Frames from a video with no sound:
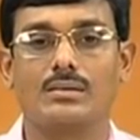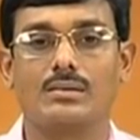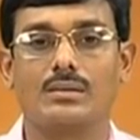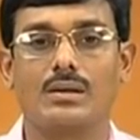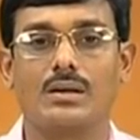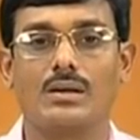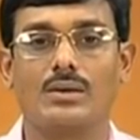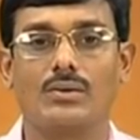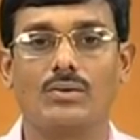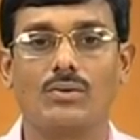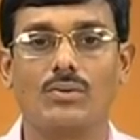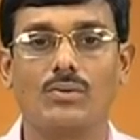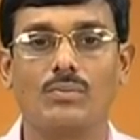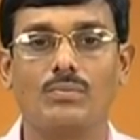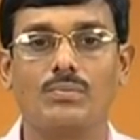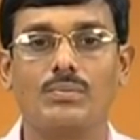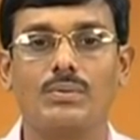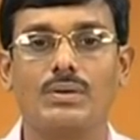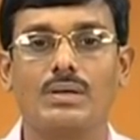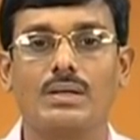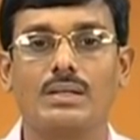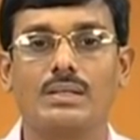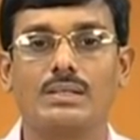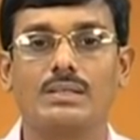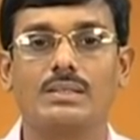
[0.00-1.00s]
I hope
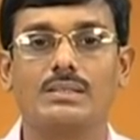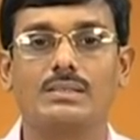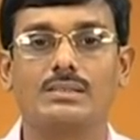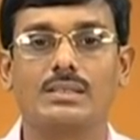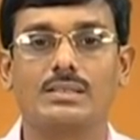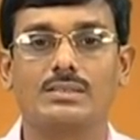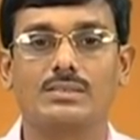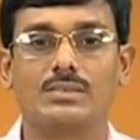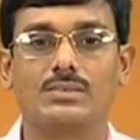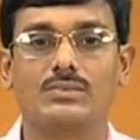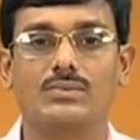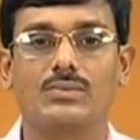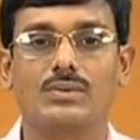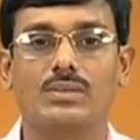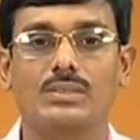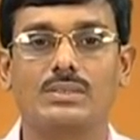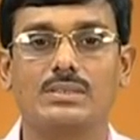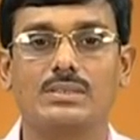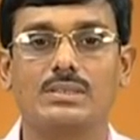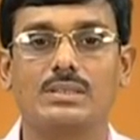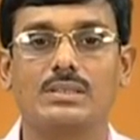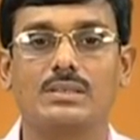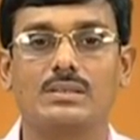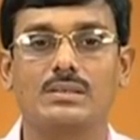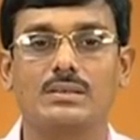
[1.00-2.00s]
this session
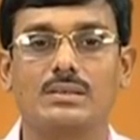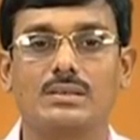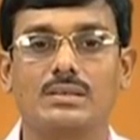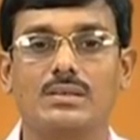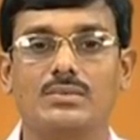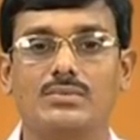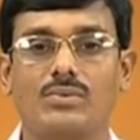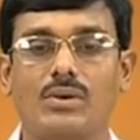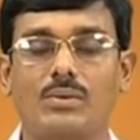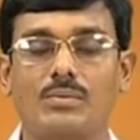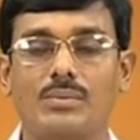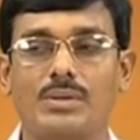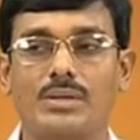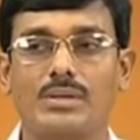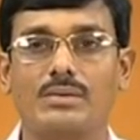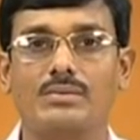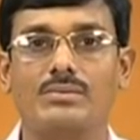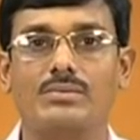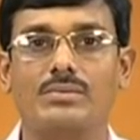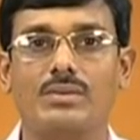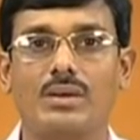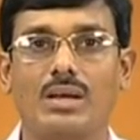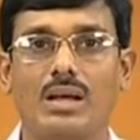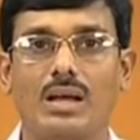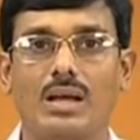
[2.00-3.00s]
was informative
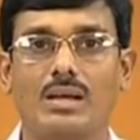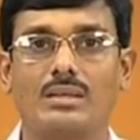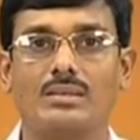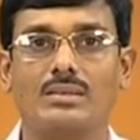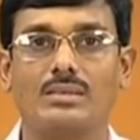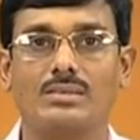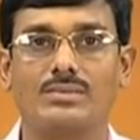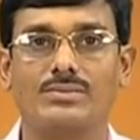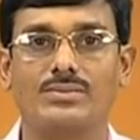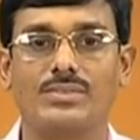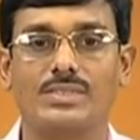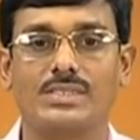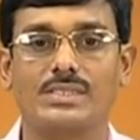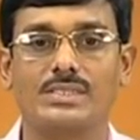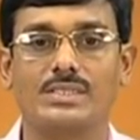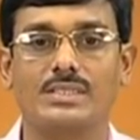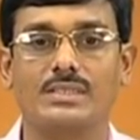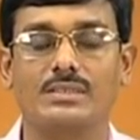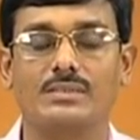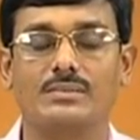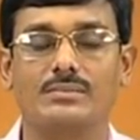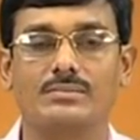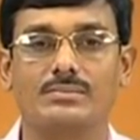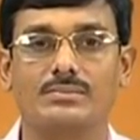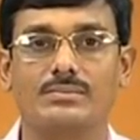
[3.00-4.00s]
and interesting.
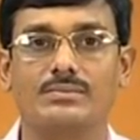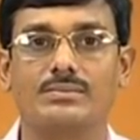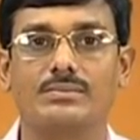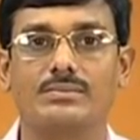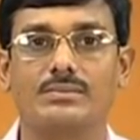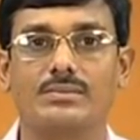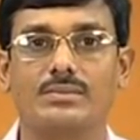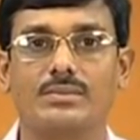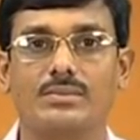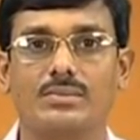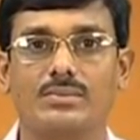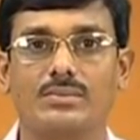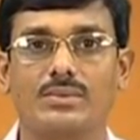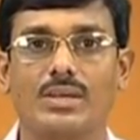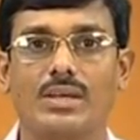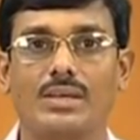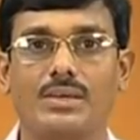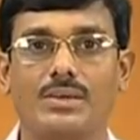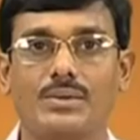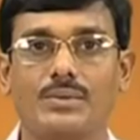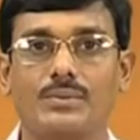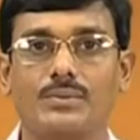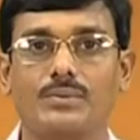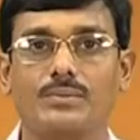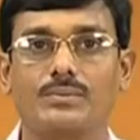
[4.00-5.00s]

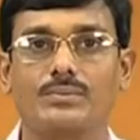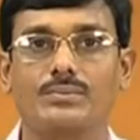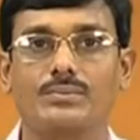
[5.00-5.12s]
Thank you.